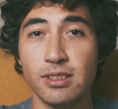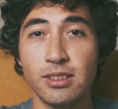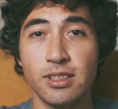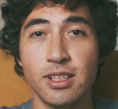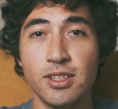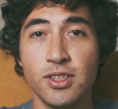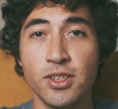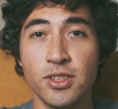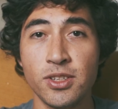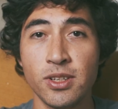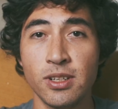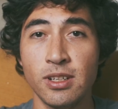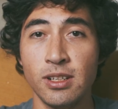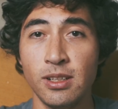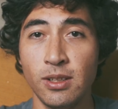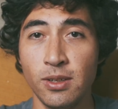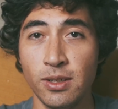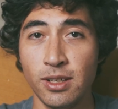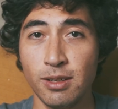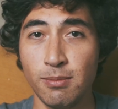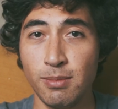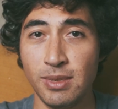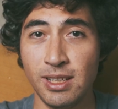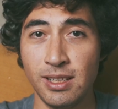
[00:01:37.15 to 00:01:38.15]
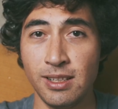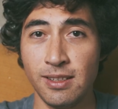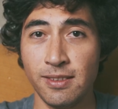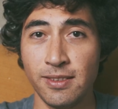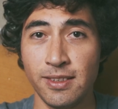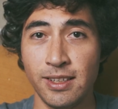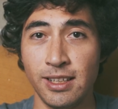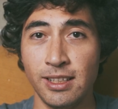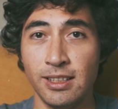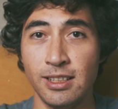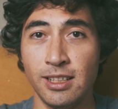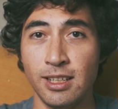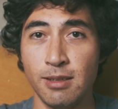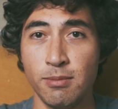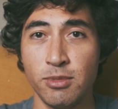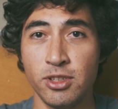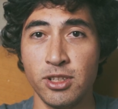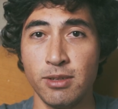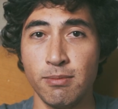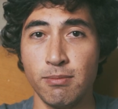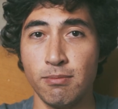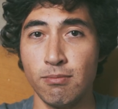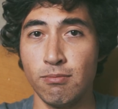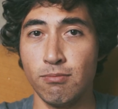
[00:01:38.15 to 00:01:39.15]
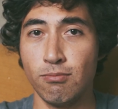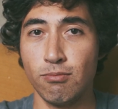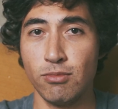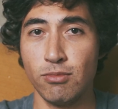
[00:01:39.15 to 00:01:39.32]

They're just gonna look at me and think that I'm some